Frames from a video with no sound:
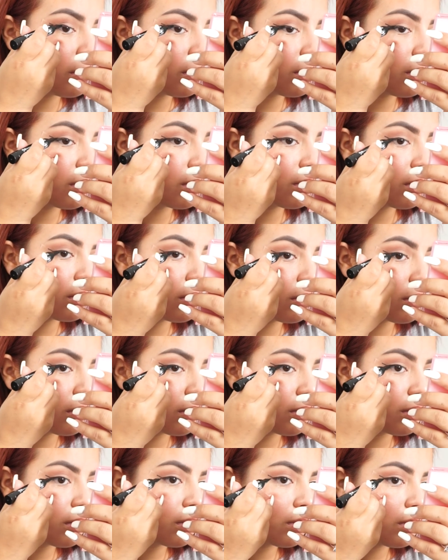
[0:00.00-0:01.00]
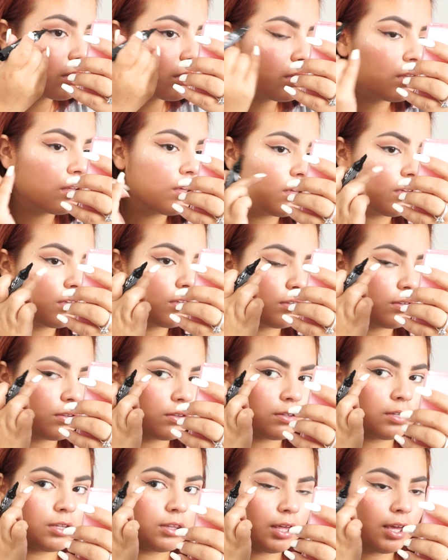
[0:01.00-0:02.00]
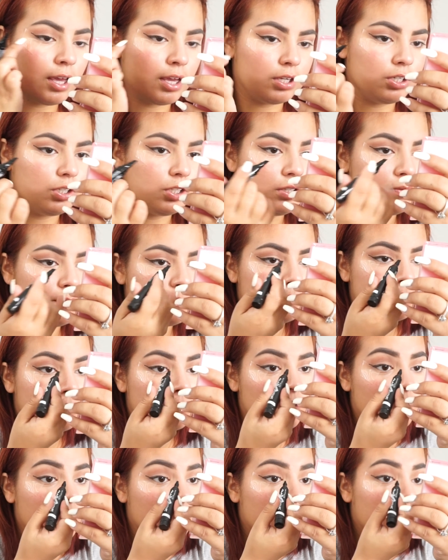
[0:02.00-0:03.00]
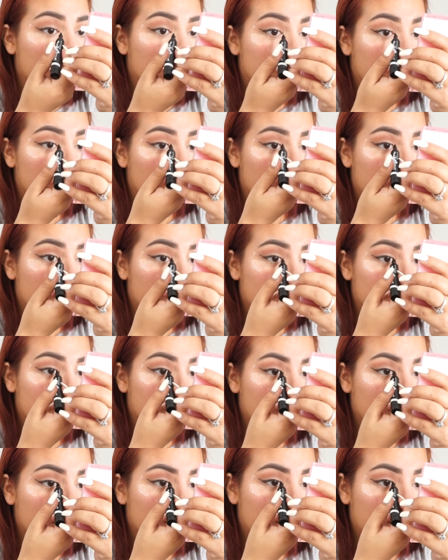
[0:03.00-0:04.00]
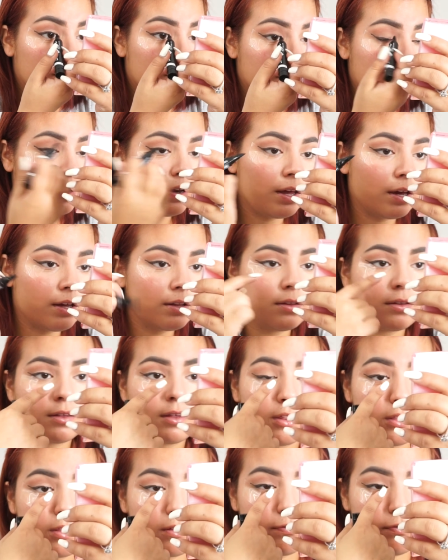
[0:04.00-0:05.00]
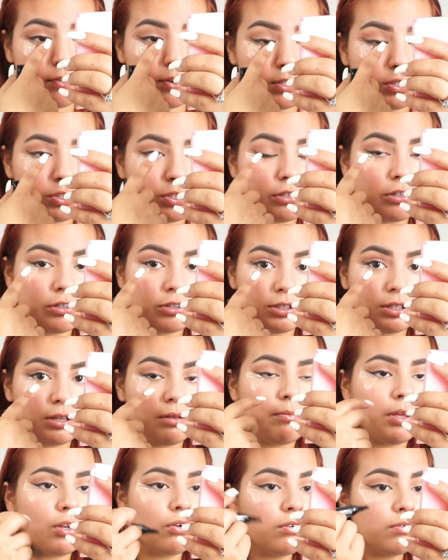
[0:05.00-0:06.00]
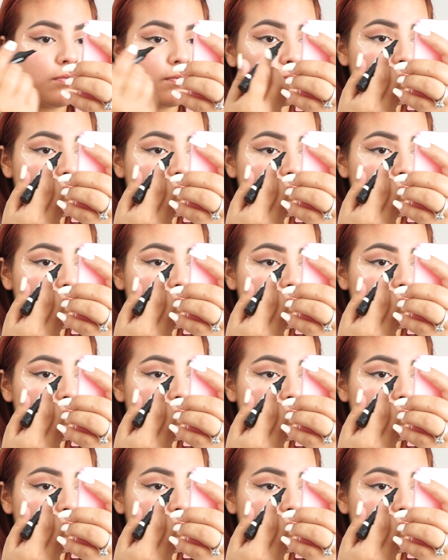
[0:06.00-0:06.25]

it to the edge. Then from here I'll connect the first dot to the middle,